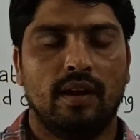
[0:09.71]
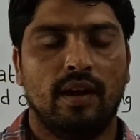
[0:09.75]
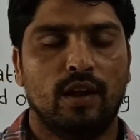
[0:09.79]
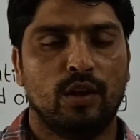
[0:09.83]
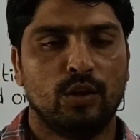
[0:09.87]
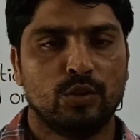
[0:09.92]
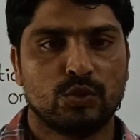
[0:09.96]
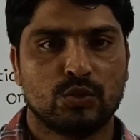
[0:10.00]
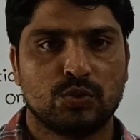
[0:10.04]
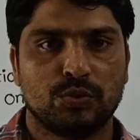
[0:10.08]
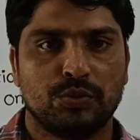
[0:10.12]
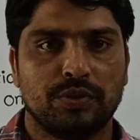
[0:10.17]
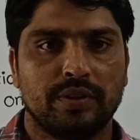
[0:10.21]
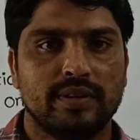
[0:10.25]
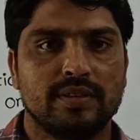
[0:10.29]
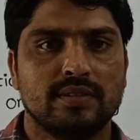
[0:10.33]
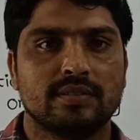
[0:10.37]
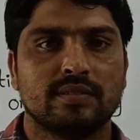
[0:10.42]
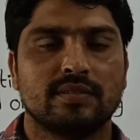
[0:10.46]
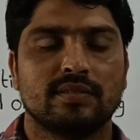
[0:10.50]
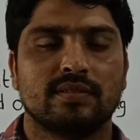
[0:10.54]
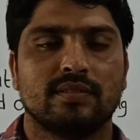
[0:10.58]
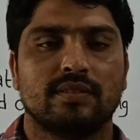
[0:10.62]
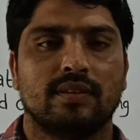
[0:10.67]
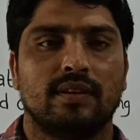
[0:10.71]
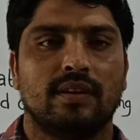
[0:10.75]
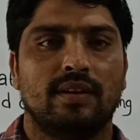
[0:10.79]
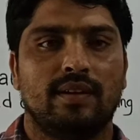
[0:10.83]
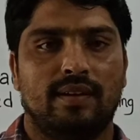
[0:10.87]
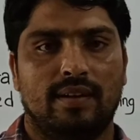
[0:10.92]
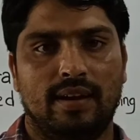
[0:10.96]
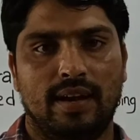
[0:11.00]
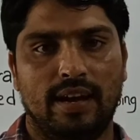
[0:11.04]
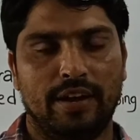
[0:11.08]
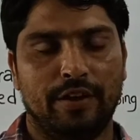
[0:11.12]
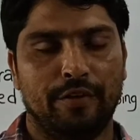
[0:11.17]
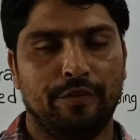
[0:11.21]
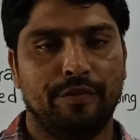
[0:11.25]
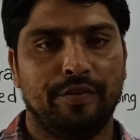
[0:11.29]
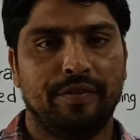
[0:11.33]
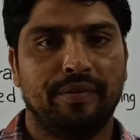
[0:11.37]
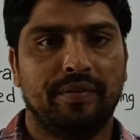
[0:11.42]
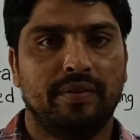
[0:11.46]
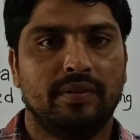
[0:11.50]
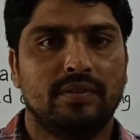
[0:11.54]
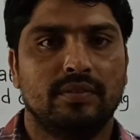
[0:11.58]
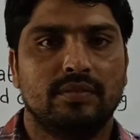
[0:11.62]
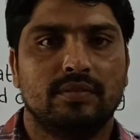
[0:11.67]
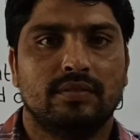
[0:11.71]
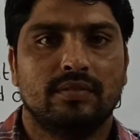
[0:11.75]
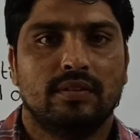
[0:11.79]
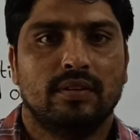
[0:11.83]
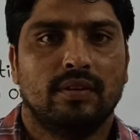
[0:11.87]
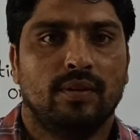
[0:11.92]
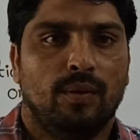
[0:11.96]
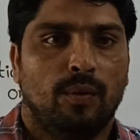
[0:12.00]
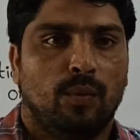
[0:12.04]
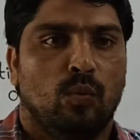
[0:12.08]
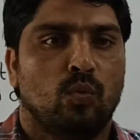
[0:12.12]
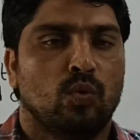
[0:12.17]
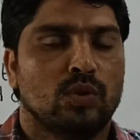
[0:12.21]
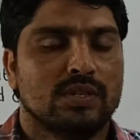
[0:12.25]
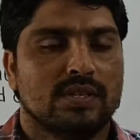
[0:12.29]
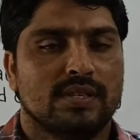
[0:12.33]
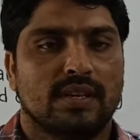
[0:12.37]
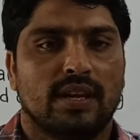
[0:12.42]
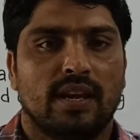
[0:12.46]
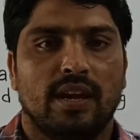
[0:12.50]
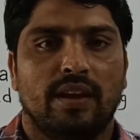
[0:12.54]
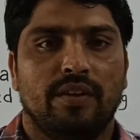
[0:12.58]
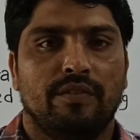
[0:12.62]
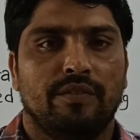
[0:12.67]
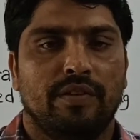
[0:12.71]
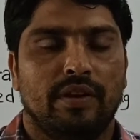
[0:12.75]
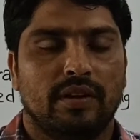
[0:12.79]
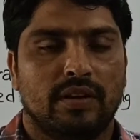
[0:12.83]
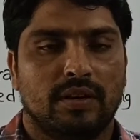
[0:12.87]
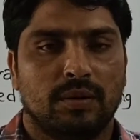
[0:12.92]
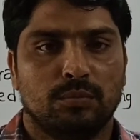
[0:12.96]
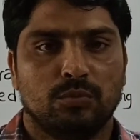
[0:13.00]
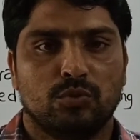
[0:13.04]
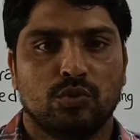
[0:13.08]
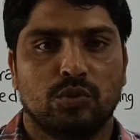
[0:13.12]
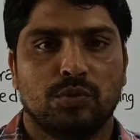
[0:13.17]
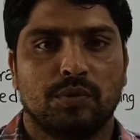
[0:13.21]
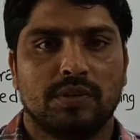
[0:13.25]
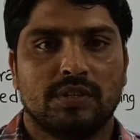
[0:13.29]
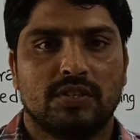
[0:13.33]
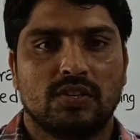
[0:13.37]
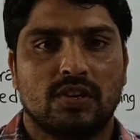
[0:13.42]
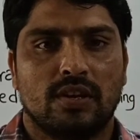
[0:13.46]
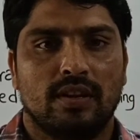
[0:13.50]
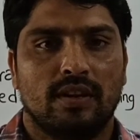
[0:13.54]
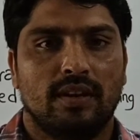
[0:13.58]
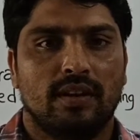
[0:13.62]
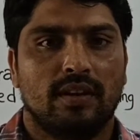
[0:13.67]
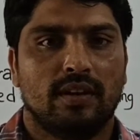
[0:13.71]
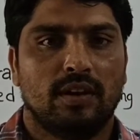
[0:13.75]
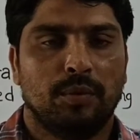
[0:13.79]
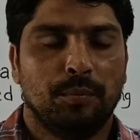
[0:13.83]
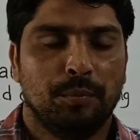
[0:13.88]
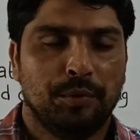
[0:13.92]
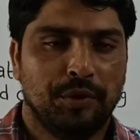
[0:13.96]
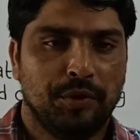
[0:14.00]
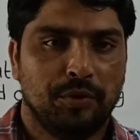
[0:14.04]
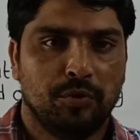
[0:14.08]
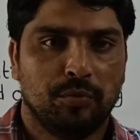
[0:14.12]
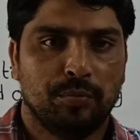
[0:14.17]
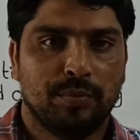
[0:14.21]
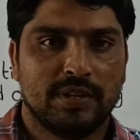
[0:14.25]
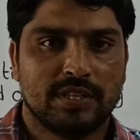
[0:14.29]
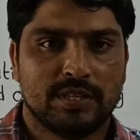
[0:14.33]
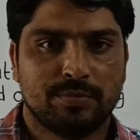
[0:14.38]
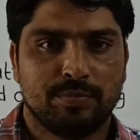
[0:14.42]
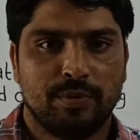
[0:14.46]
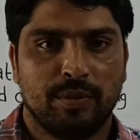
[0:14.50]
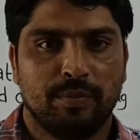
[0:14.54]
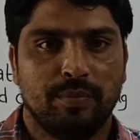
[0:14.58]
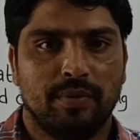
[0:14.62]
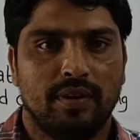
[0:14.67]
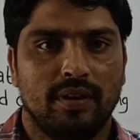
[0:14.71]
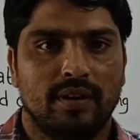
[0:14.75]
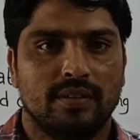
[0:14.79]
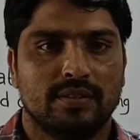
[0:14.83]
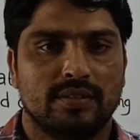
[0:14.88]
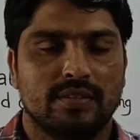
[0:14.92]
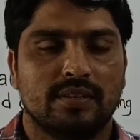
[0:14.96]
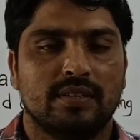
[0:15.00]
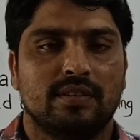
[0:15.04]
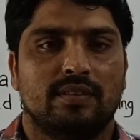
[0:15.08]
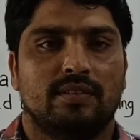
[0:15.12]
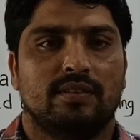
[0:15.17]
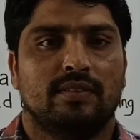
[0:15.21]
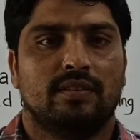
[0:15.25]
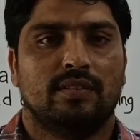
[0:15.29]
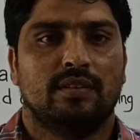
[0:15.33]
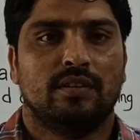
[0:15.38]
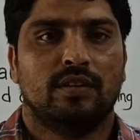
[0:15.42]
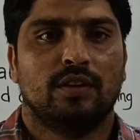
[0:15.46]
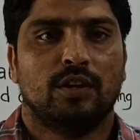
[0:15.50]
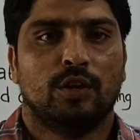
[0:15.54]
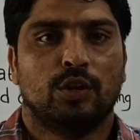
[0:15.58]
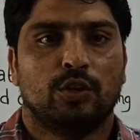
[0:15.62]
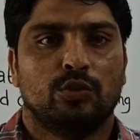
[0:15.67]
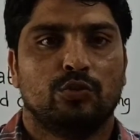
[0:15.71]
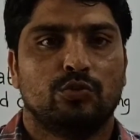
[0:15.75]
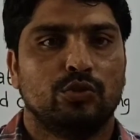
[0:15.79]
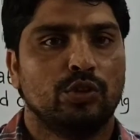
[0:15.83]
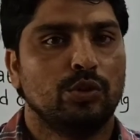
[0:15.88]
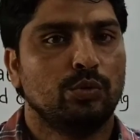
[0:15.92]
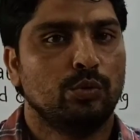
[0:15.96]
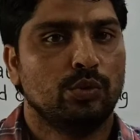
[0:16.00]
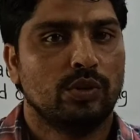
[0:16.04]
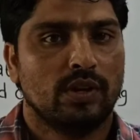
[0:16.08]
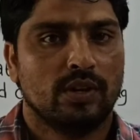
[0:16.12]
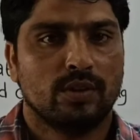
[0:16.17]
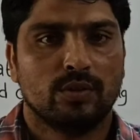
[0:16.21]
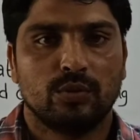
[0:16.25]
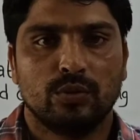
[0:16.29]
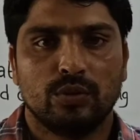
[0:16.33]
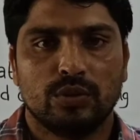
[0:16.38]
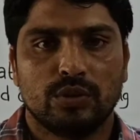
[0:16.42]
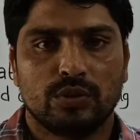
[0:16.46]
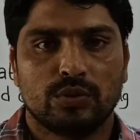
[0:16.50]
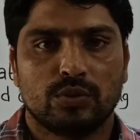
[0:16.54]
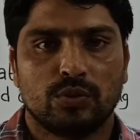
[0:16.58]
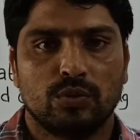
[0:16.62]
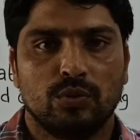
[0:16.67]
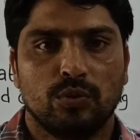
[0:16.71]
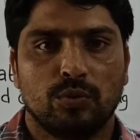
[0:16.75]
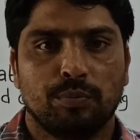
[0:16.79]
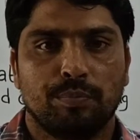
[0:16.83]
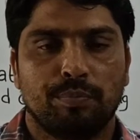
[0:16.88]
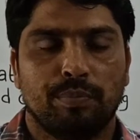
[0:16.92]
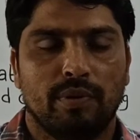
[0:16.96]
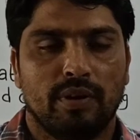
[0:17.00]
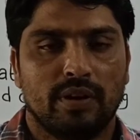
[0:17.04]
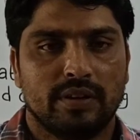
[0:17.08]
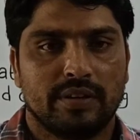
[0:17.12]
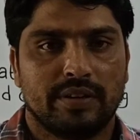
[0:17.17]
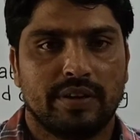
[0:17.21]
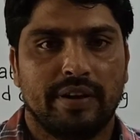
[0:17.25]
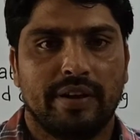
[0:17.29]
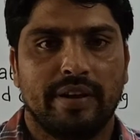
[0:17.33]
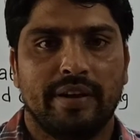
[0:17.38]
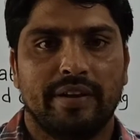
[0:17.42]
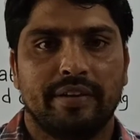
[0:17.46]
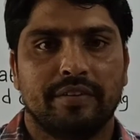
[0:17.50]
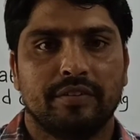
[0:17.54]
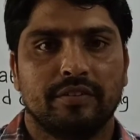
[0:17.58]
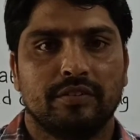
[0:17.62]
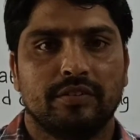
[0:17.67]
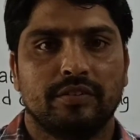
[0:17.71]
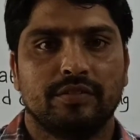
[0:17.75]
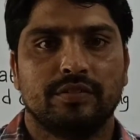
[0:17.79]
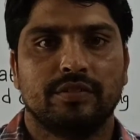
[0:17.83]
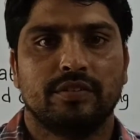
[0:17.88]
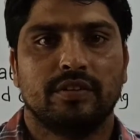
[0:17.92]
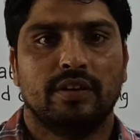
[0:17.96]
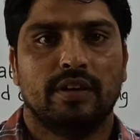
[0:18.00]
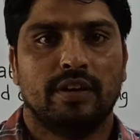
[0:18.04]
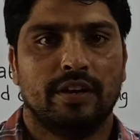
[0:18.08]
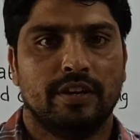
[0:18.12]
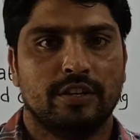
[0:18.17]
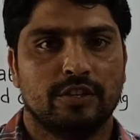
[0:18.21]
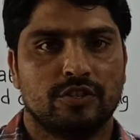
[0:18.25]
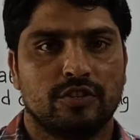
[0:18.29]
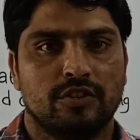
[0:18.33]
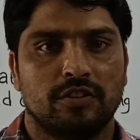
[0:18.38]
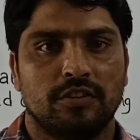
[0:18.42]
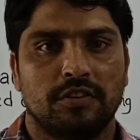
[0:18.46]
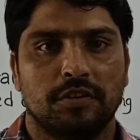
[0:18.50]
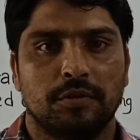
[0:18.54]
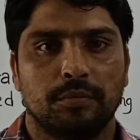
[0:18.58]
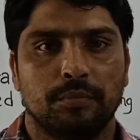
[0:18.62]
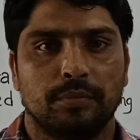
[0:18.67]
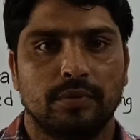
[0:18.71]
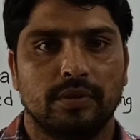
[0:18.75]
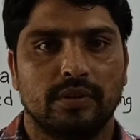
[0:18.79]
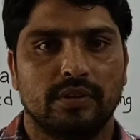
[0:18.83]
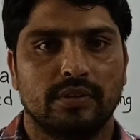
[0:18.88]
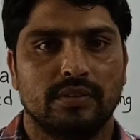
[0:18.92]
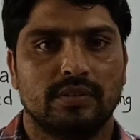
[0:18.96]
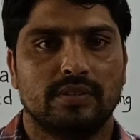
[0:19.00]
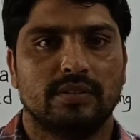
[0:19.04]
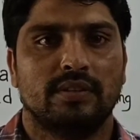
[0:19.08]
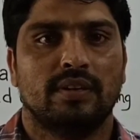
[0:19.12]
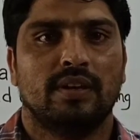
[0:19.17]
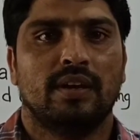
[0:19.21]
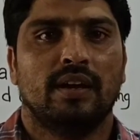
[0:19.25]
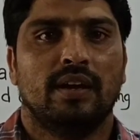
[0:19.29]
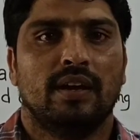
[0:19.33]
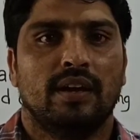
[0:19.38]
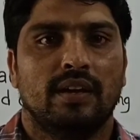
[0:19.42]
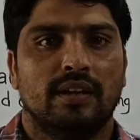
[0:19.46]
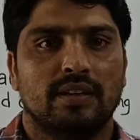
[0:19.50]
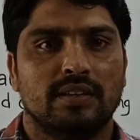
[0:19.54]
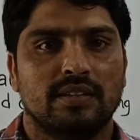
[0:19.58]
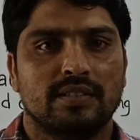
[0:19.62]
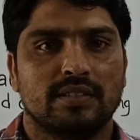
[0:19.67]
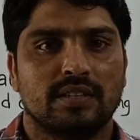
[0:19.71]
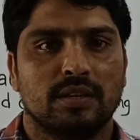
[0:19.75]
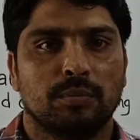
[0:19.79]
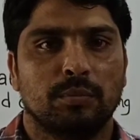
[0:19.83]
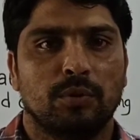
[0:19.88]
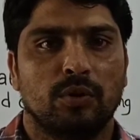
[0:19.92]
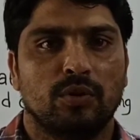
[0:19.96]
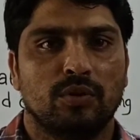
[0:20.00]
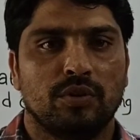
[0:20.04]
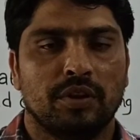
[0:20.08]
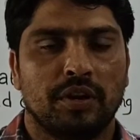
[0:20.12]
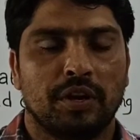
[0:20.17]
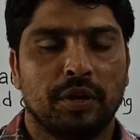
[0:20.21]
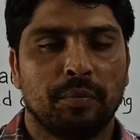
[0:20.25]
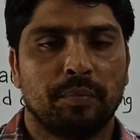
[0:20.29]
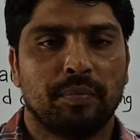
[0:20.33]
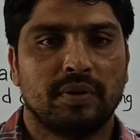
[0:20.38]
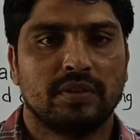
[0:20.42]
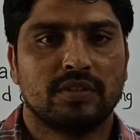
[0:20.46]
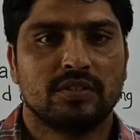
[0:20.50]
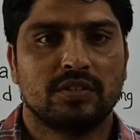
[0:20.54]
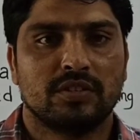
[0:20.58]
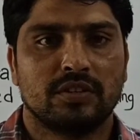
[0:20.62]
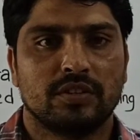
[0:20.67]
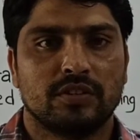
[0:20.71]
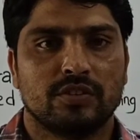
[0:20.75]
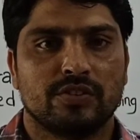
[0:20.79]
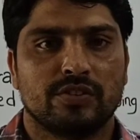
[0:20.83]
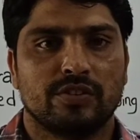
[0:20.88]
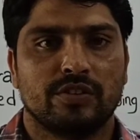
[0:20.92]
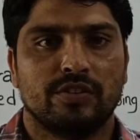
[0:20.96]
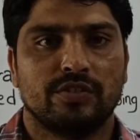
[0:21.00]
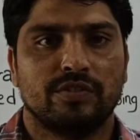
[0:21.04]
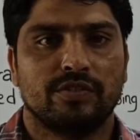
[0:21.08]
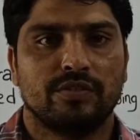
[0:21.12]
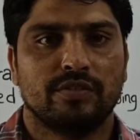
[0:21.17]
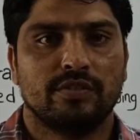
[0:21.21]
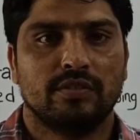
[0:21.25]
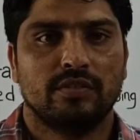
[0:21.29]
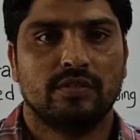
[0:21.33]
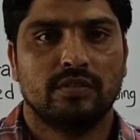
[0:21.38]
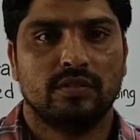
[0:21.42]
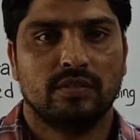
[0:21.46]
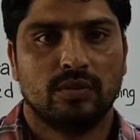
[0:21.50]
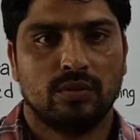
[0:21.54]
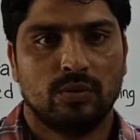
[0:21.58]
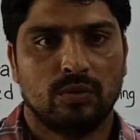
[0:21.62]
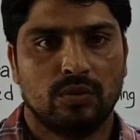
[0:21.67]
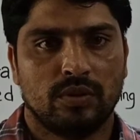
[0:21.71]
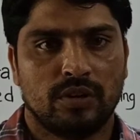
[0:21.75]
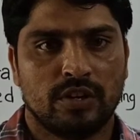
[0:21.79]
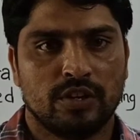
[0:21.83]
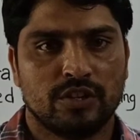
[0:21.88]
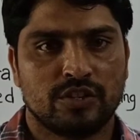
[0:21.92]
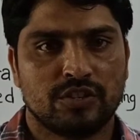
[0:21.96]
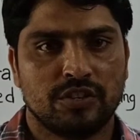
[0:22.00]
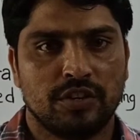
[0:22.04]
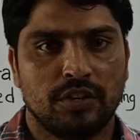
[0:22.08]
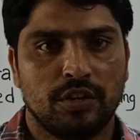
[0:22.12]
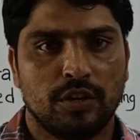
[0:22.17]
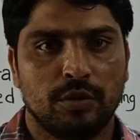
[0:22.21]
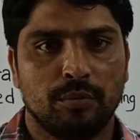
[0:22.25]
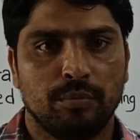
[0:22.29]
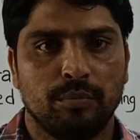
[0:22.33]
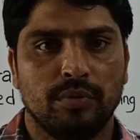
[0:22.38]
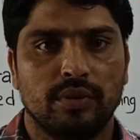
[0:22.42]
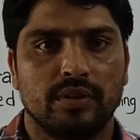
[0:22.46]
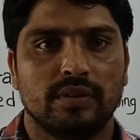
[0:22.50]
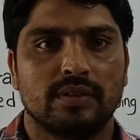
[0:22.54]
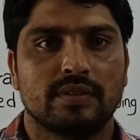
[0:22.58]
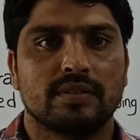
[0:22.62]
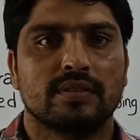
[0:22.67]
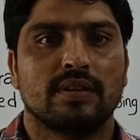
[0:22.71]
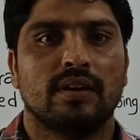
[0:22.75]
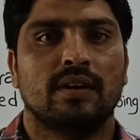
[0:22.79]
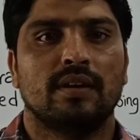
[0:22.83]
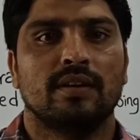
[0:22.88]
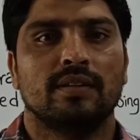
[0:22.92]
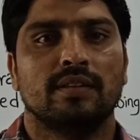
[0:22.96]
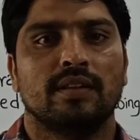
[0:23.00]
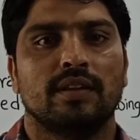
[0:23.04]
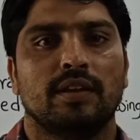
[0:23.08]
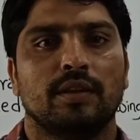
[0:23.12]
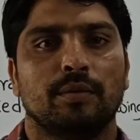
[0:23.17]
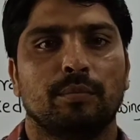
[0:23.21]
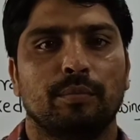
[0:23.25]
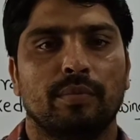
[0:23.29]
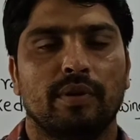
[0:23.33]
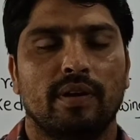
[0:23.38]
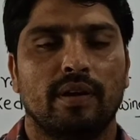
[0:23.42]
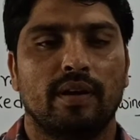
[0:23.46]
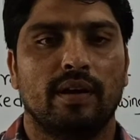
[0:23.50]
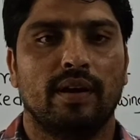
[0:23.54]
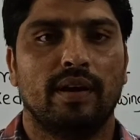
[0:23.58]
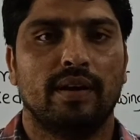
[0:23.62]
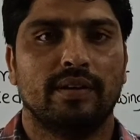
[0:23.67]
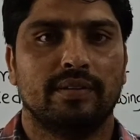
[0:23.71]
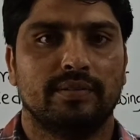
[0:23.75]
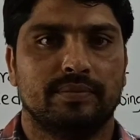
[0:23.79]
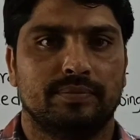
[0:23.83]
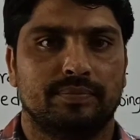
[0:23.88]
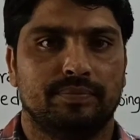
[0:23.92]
Hello students, hi everyone. Once again welcome to our channel Competitive Maths by Balaji. Today we are going to look part 8 of rational numbers is about the representation of rational numbers on the number line.